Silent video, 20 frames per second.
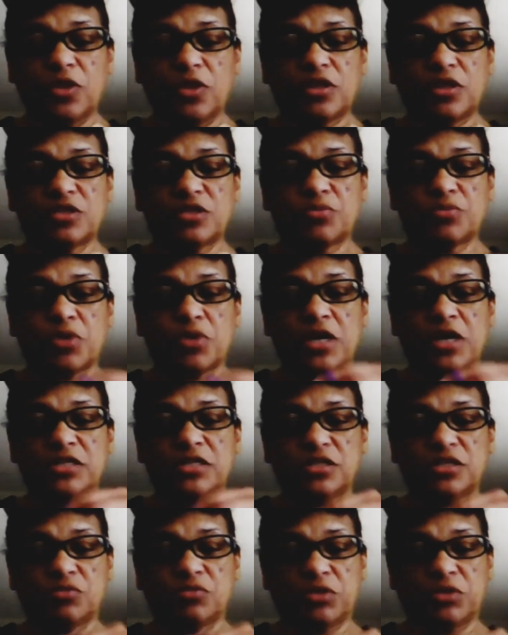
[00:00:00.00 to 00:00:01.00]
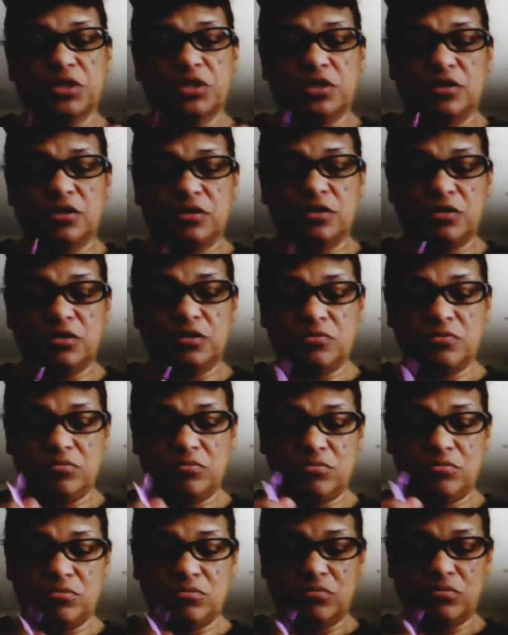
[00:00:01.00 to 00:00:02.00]
they surprised us with a
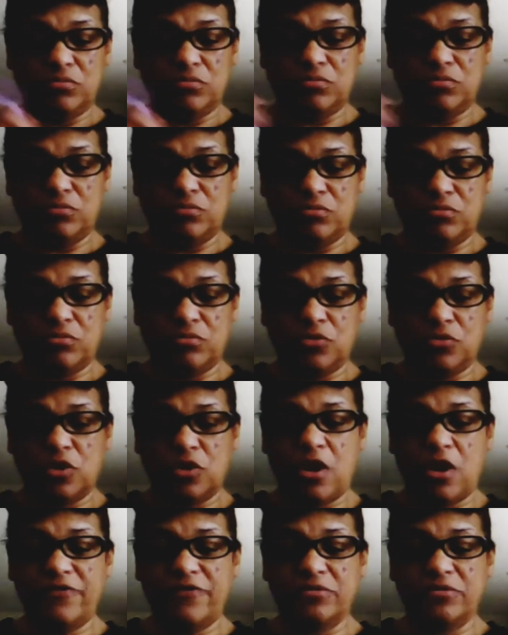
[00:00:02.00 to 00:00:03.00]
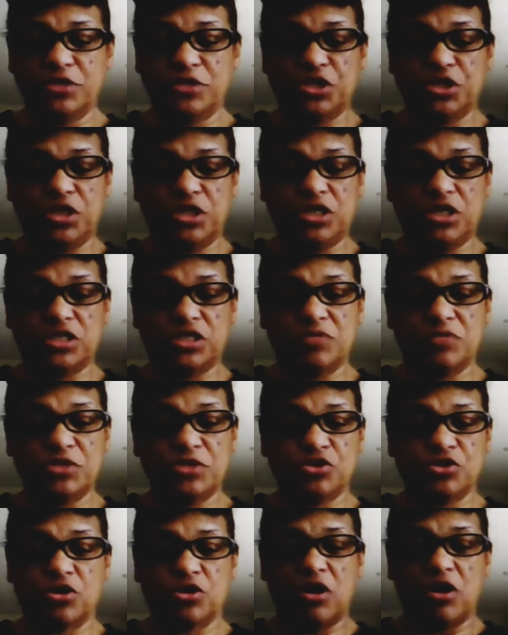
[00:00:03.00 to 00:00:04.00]
coffee machine. It's a
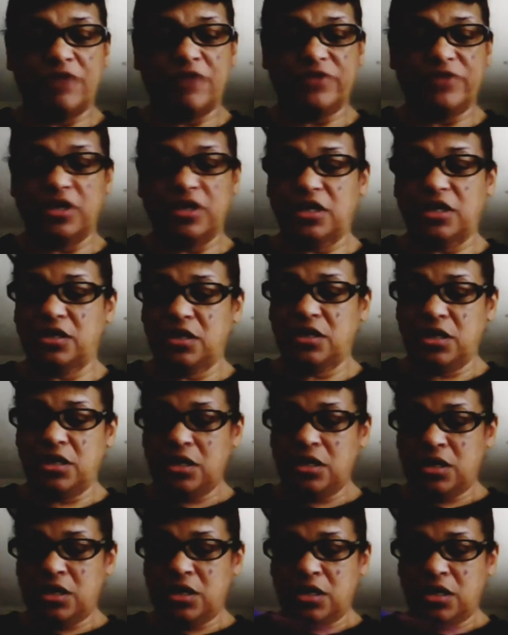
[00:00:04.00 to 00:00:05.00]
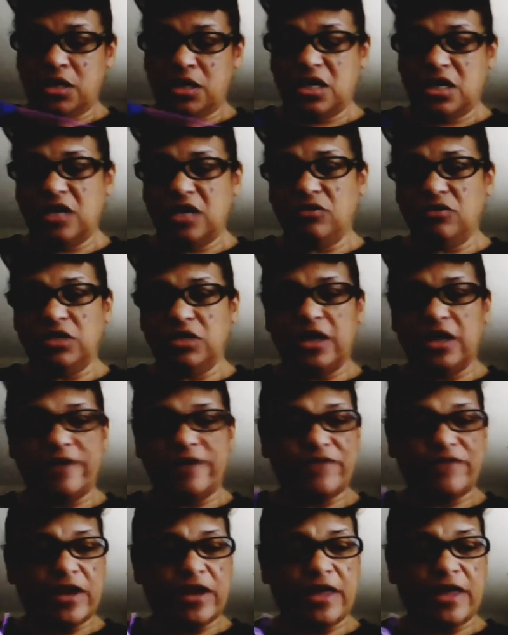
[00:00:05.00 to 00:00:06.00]
Mr. Coffee, and I don't think I
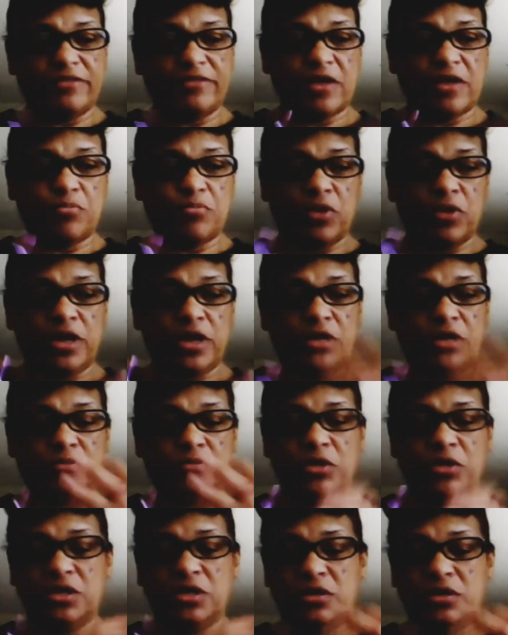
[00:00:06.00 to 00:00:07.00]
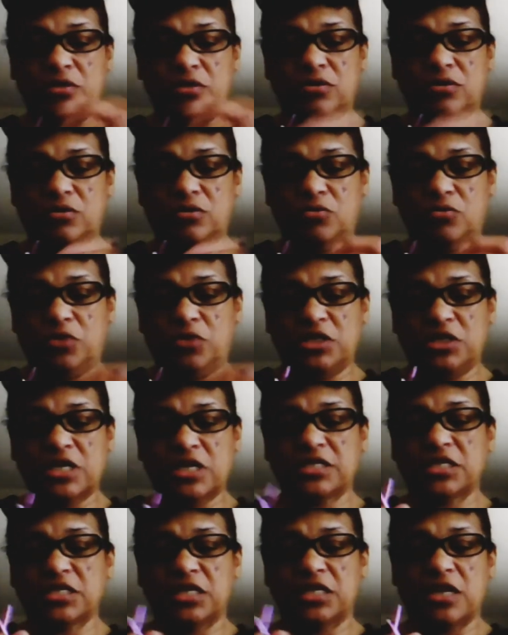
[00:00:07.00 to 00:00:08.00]
ever had that brand, but we
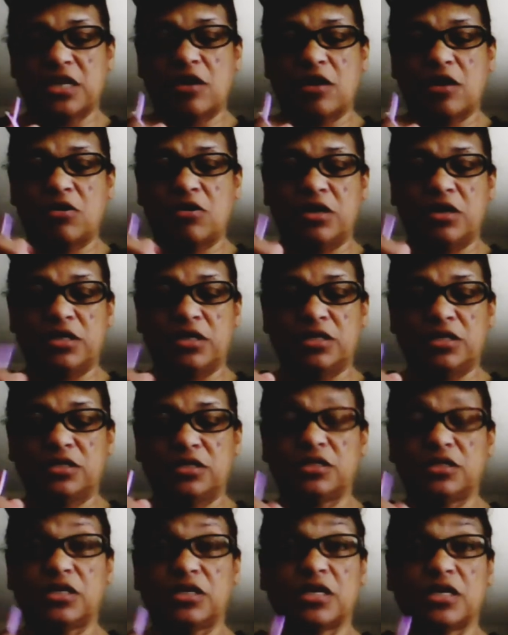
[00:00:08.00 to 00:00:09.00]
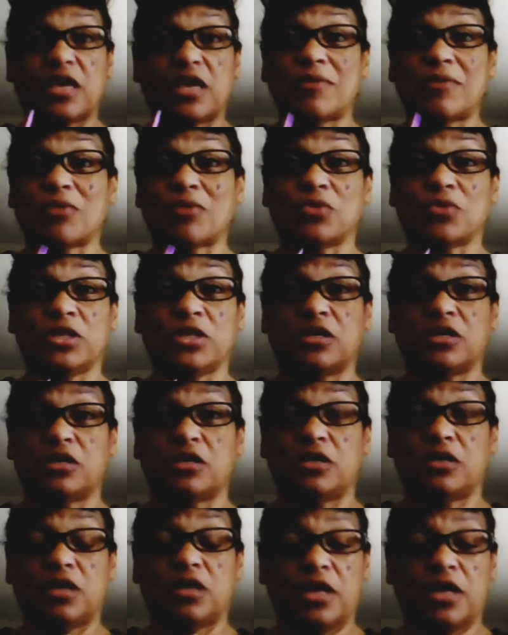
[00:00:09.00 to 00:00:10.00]
tested it out and it came out really
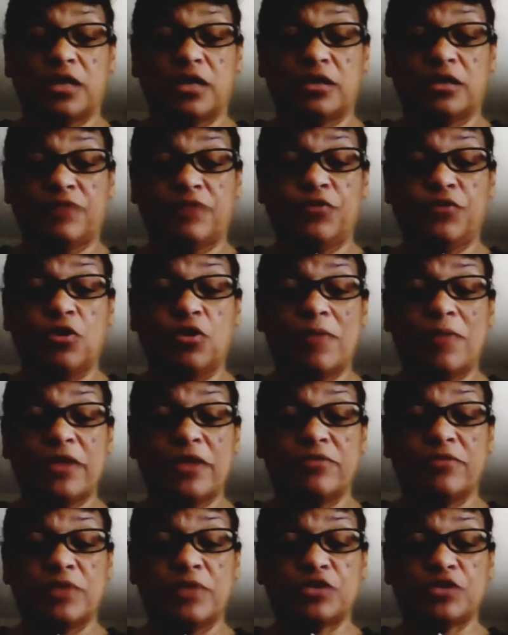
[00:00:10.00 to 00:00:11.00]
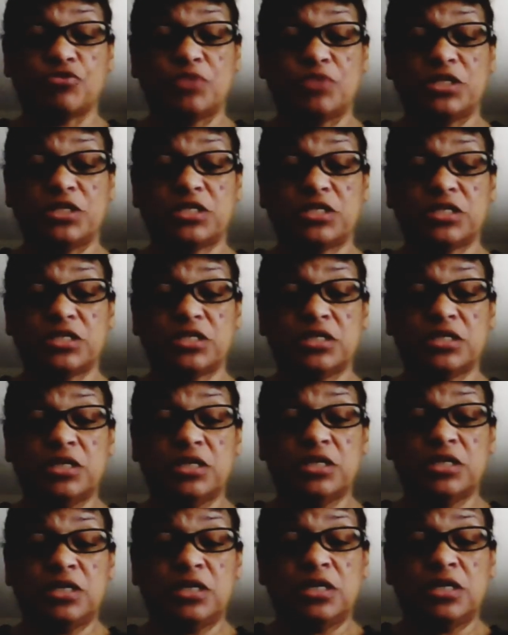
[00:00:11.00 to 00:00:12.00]
good. And if you go by the measurements,
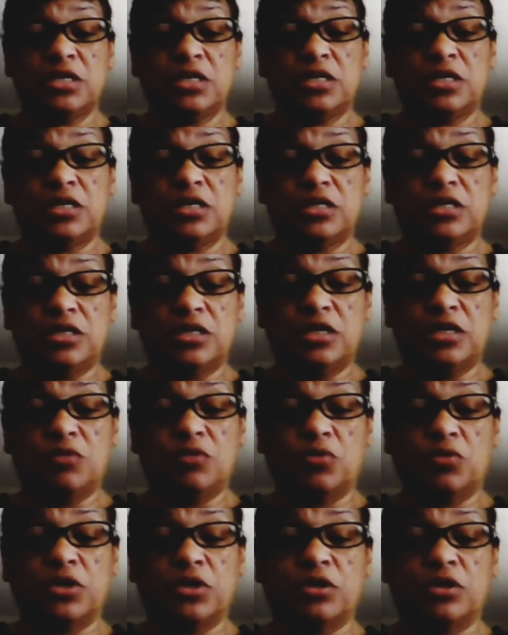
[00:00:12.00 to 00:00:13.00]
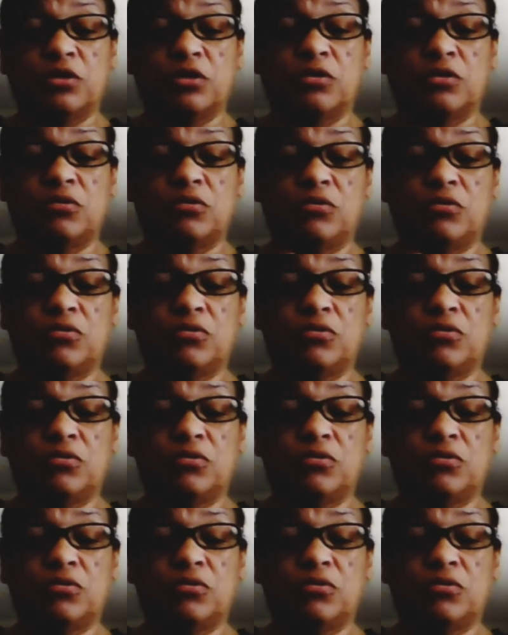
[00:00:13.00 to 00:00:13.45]
it will